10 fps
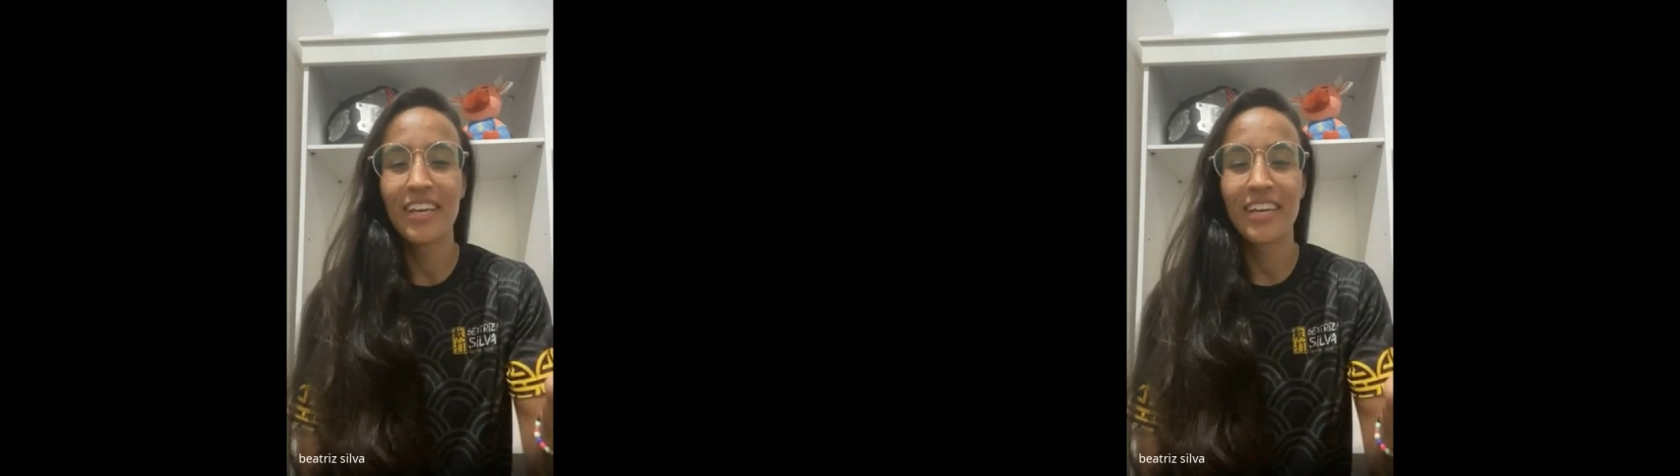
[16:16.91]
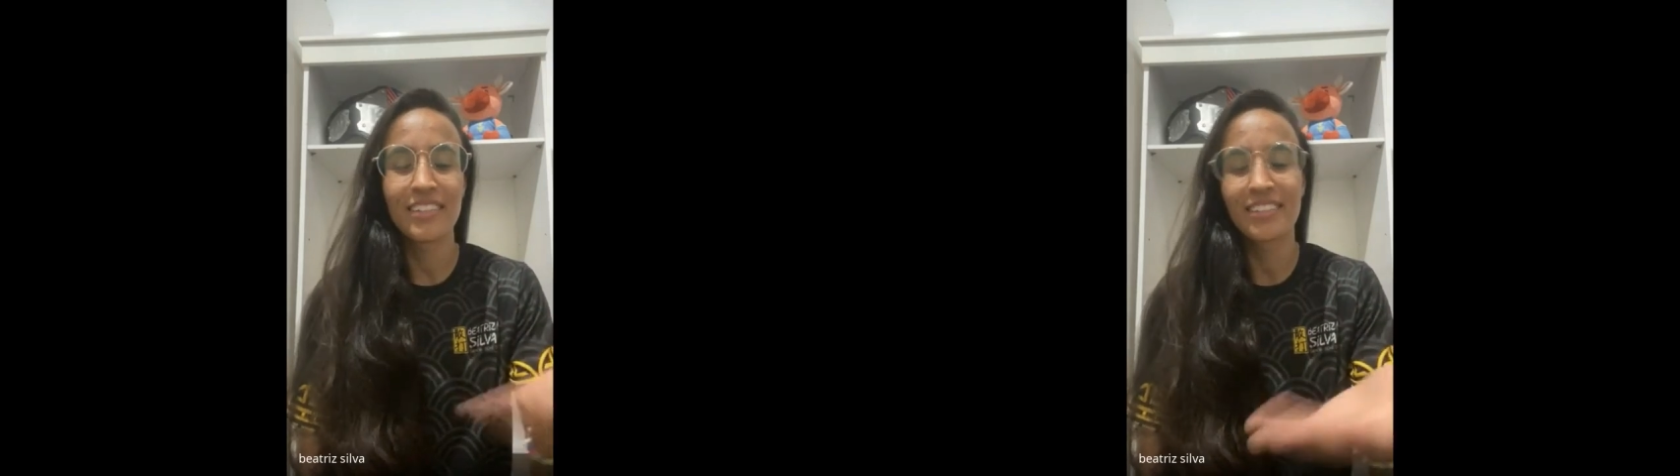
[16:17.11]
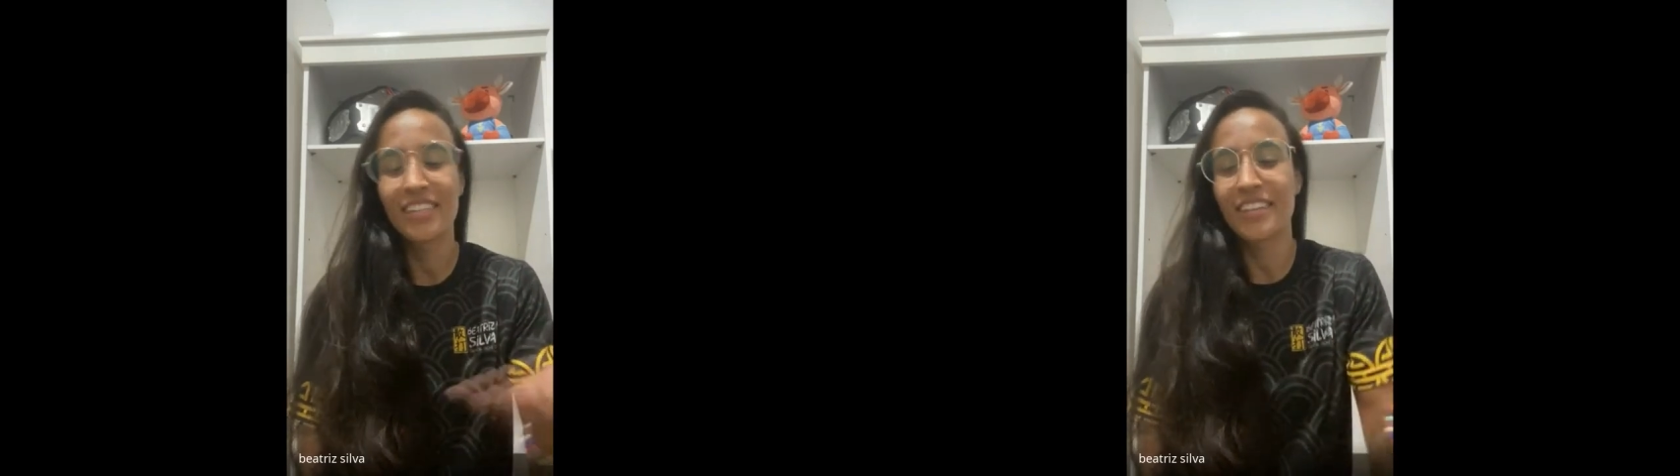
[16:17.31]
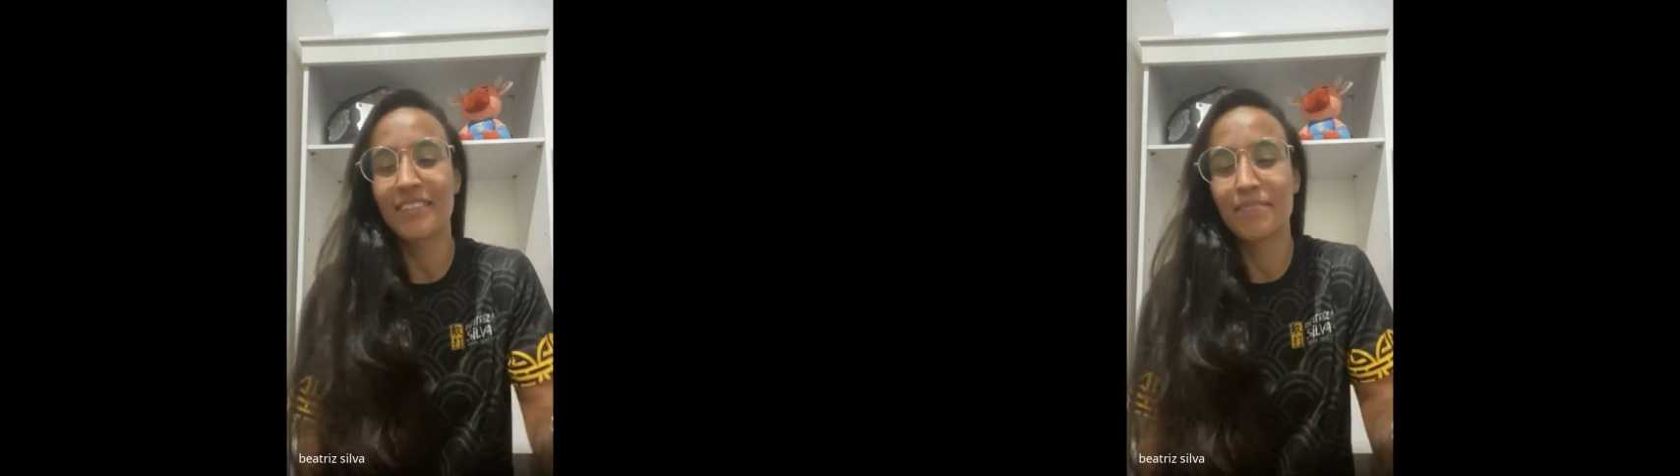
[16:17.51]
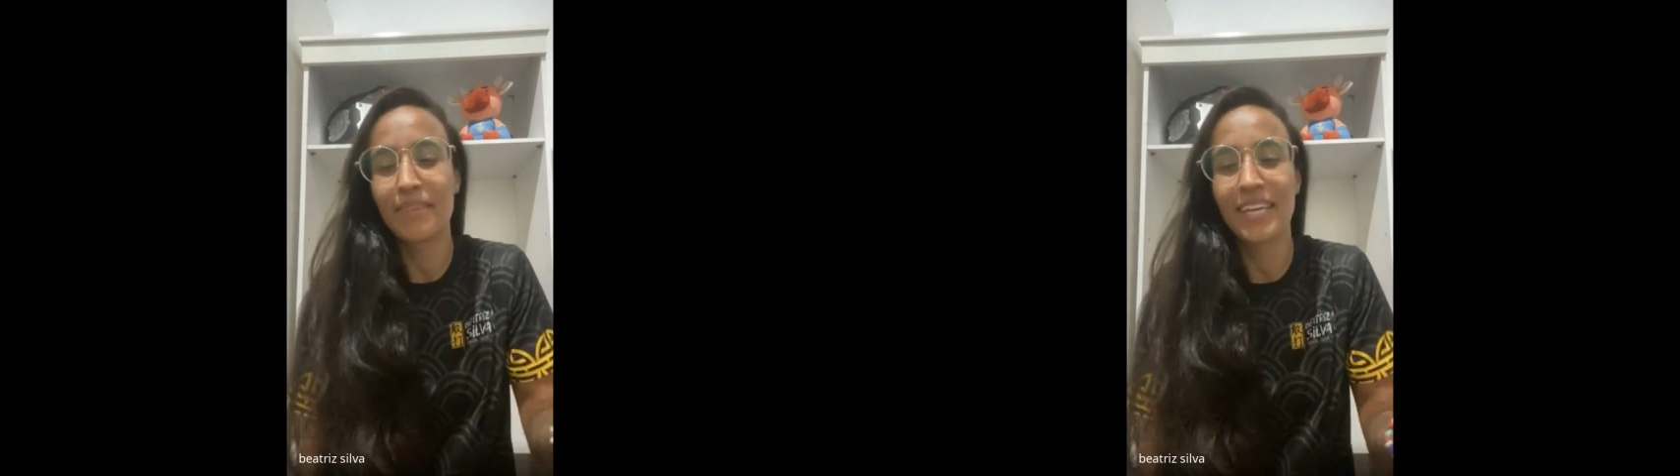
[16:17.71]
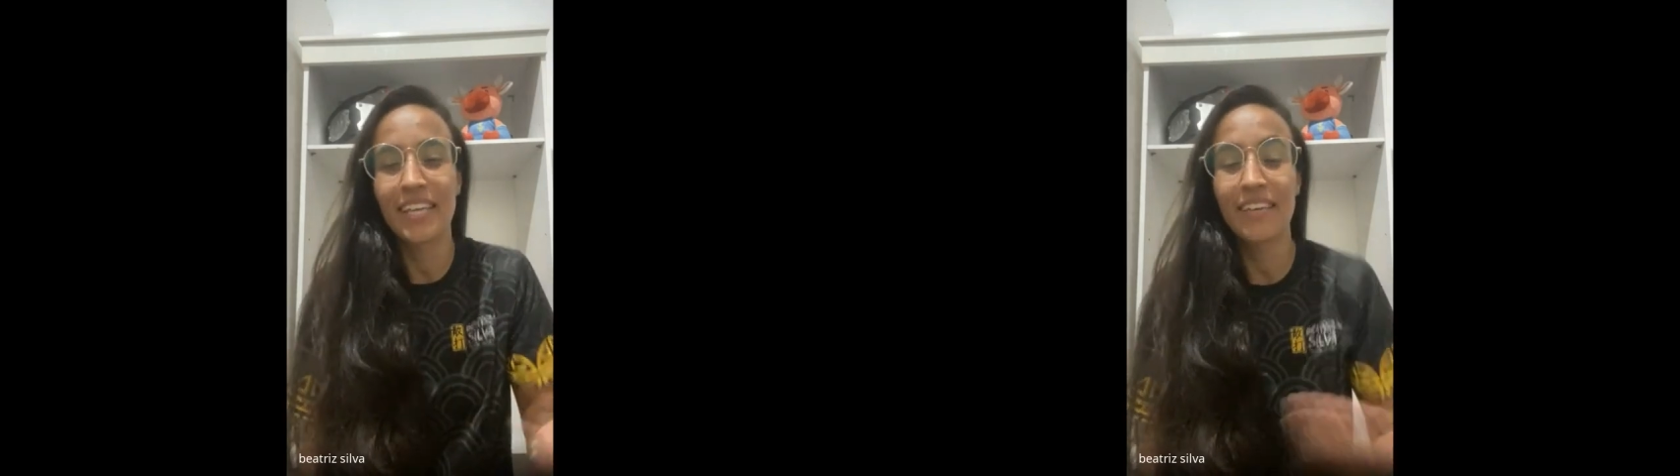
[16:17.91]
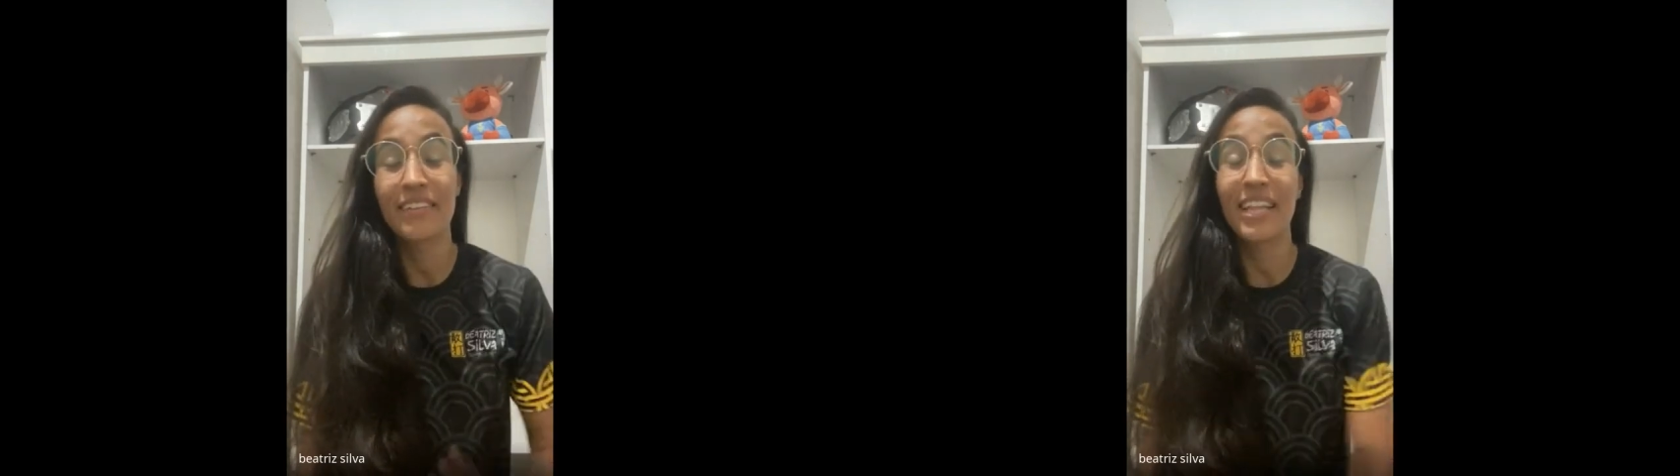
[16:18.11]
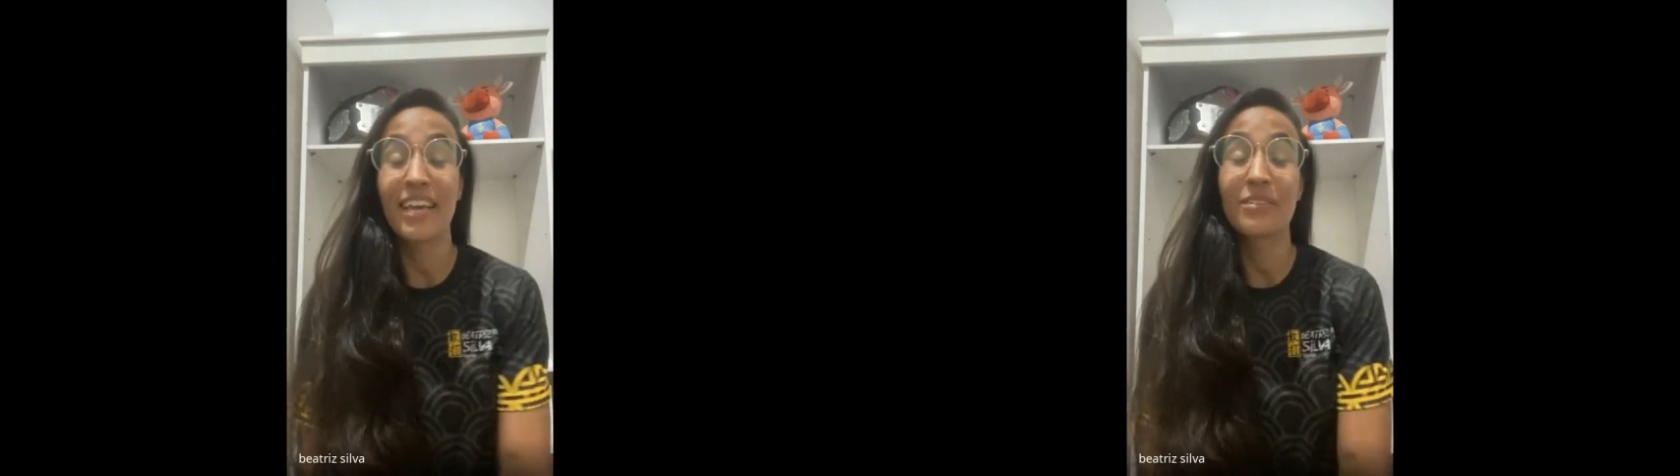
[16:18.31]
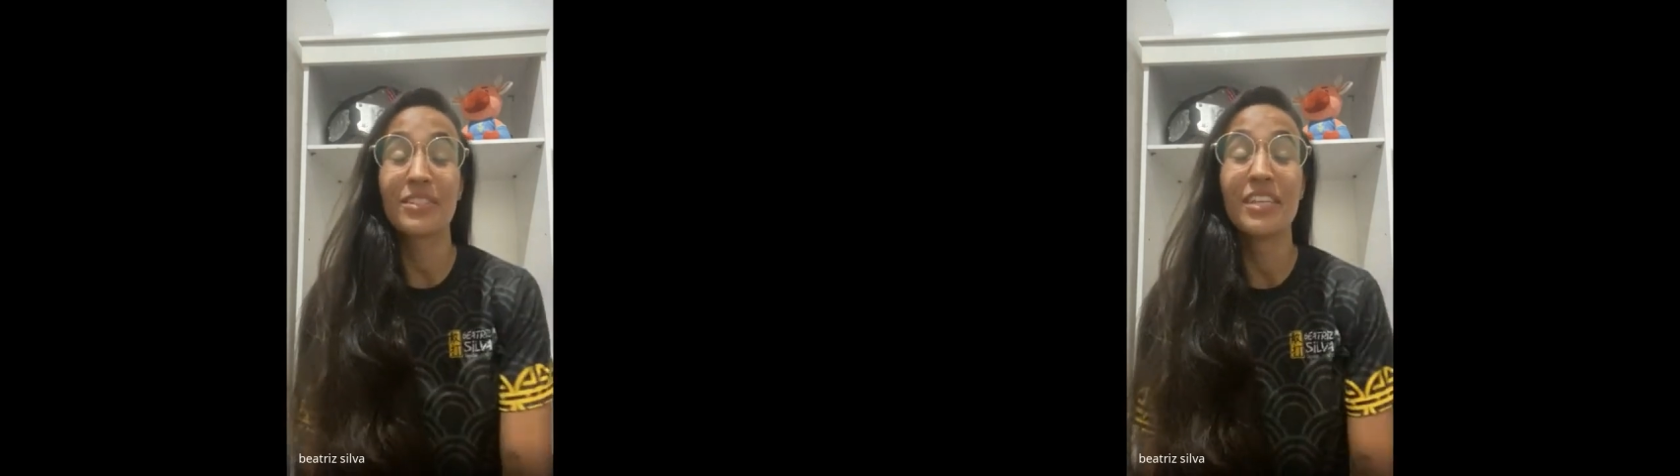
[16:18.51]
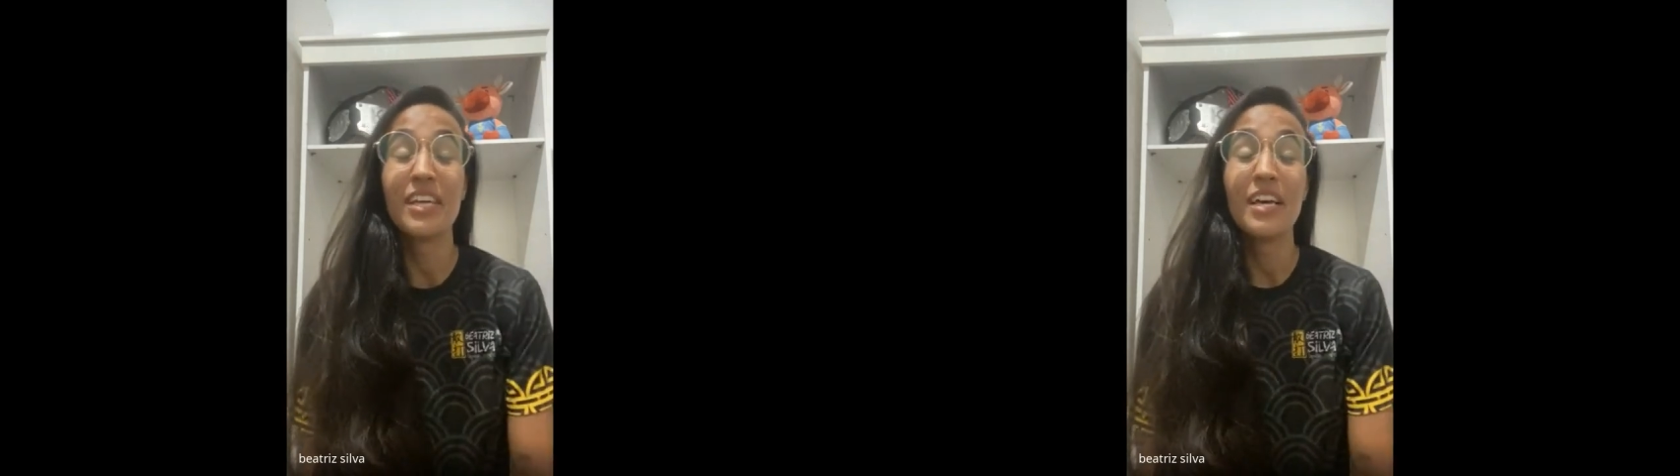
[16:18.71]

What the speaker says: It's not my native language.